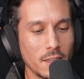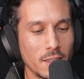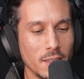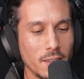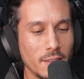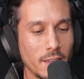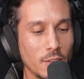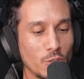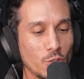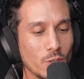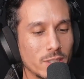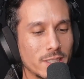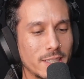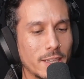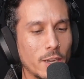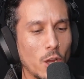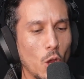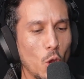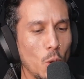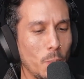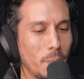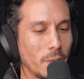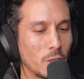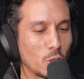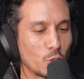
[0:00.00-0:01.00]
They're dressed in
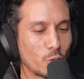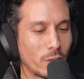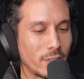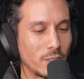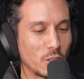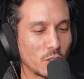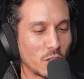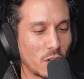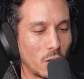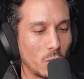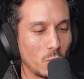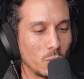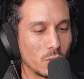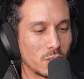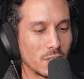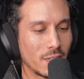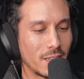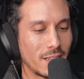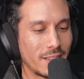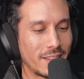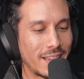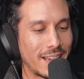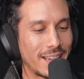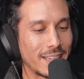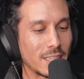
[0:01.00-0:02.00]
open trench coats
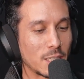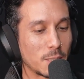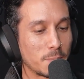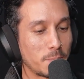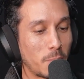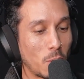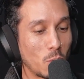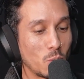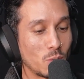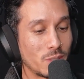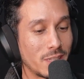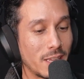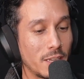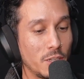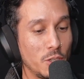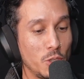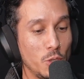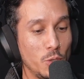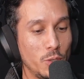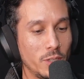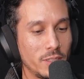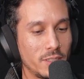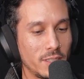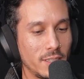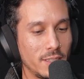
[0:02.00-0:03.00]
that expose their
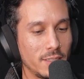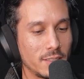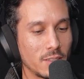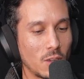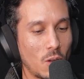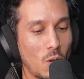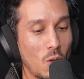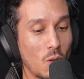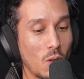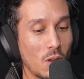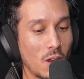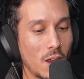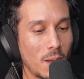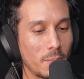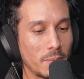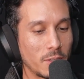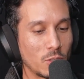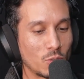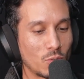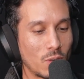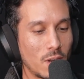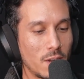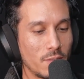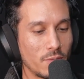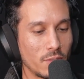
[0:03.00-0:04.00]
nudity to oncoming
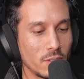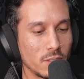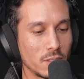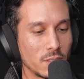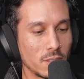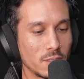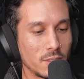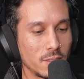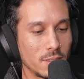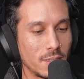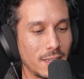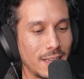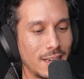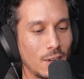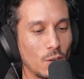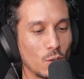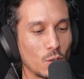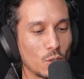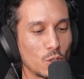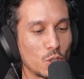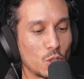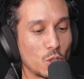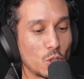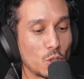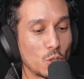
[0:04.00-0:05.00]
drivers. They
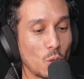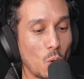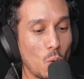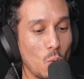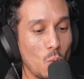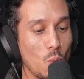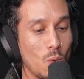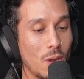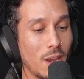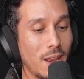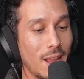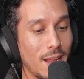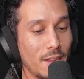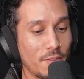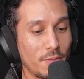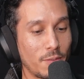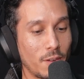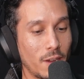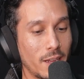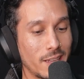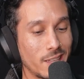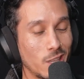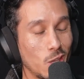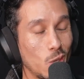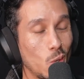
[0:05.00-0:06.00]
look so
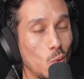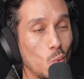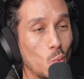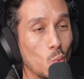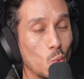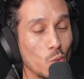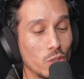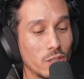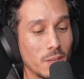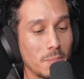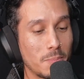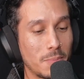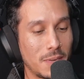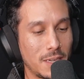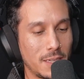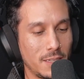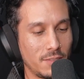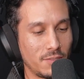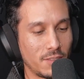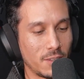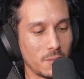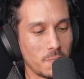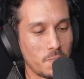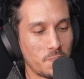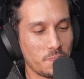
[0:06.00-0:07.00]
lifelike you wouldn't
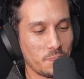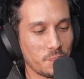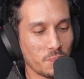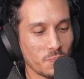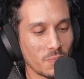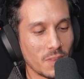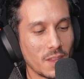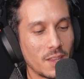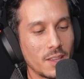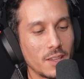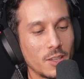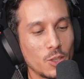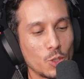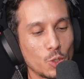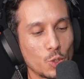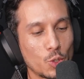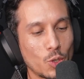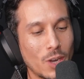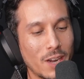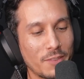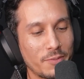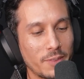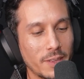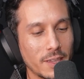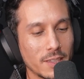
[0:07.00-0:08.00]
believe it.
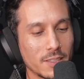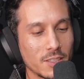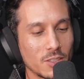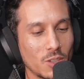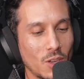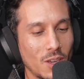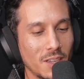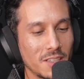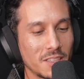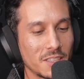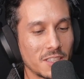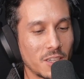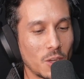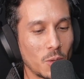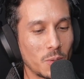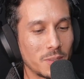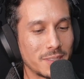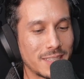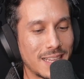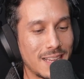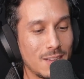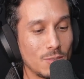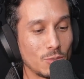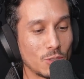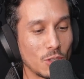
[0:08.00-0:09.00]
Traffic started slowing
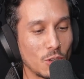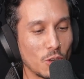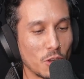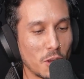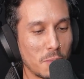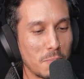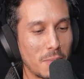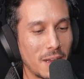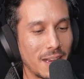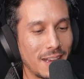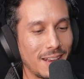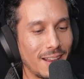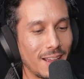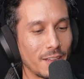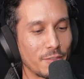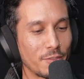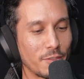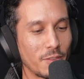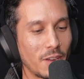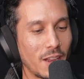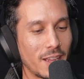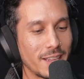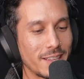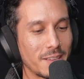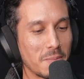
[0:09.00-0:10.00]
down to look at my
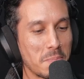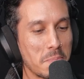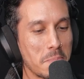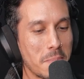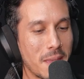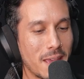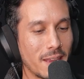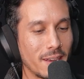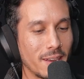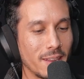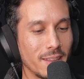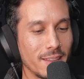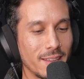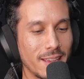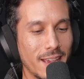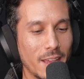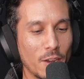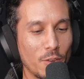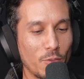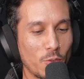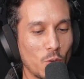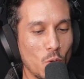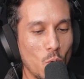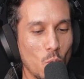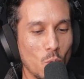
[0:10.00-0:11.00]
lifelike men, and
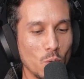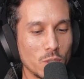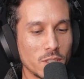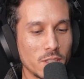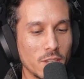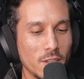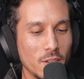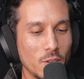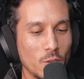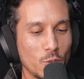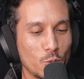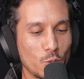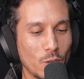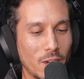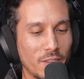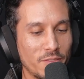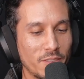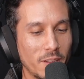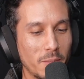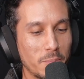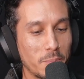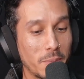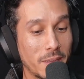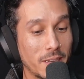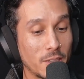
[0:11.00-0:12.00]
of course,
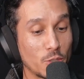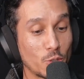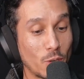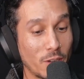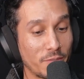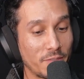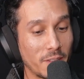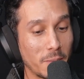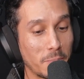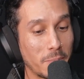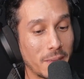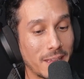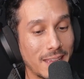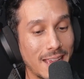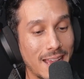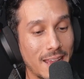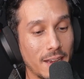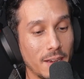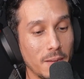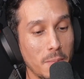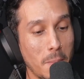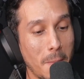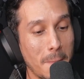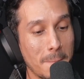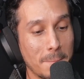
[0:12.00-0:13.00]
traffic
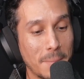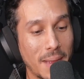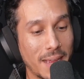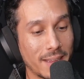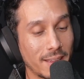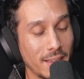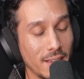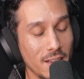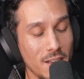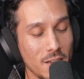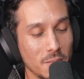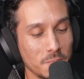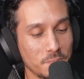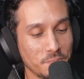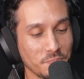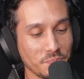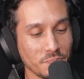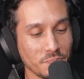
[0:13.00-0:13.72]
began backing up.